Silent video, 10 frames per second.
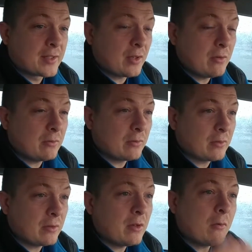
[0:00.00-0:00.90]
So,
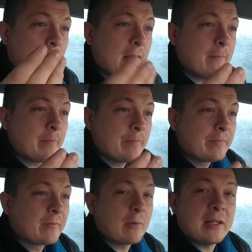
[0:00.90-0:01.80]
you know what?
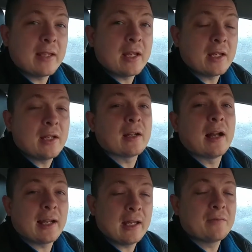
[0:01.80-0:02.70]
Rethinking it,
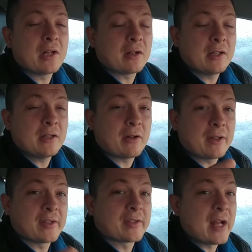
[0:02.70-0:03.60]
I give Dunkin'
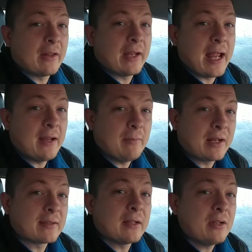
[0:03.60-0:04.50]
Donuts a solid 8
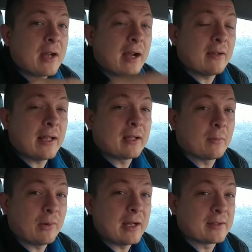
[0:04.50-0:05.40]
because I do kind of like your
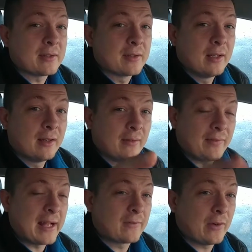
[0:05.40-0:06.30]
prices.
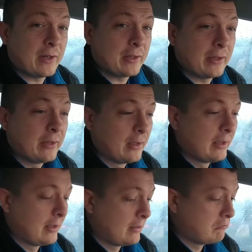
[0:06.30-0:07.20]
That's very good.
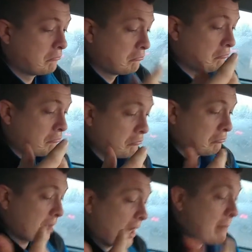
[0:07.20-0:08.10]

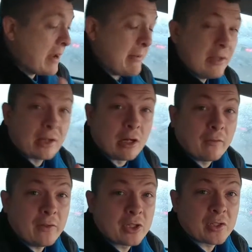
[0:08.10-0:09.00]
And maybe the
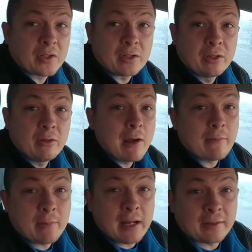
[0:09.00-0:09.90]
coffee's just
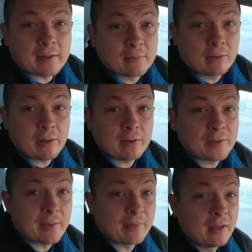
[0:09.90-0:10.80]
whoever made it this morning or
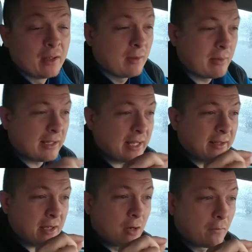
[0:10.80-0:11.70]
something, but I think
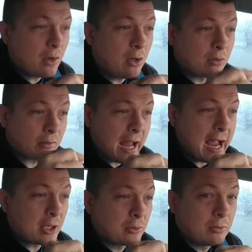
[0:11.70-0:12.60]
the overall
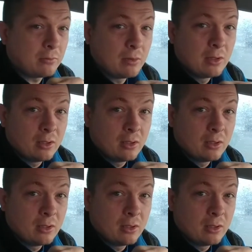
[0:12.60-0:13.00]
actual